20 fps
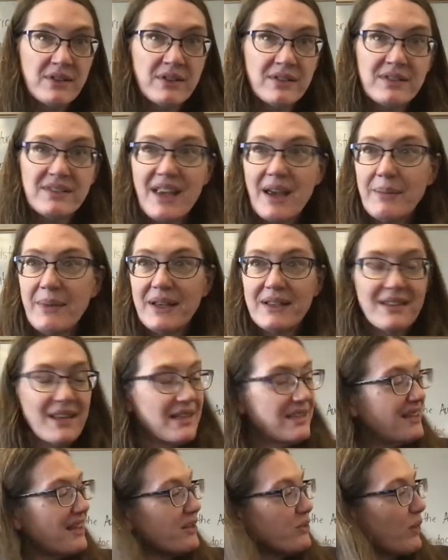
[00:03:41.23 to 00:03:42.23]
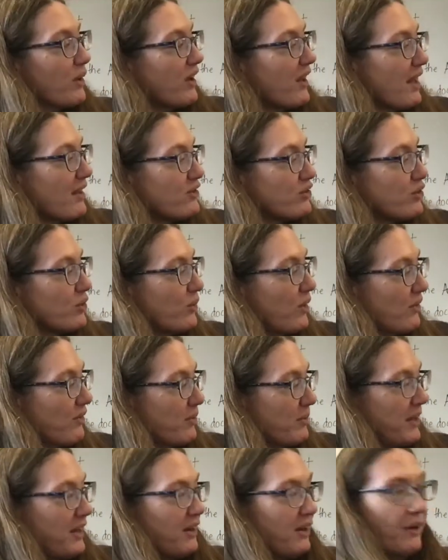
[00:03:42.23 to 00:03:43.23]
Does that make sense? That's why you got 2 of
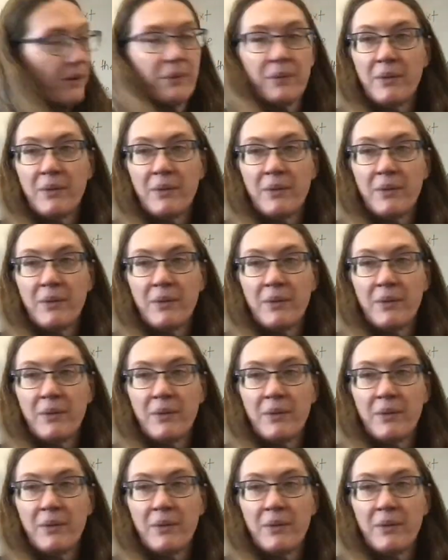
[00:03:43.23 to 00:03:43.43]
them here.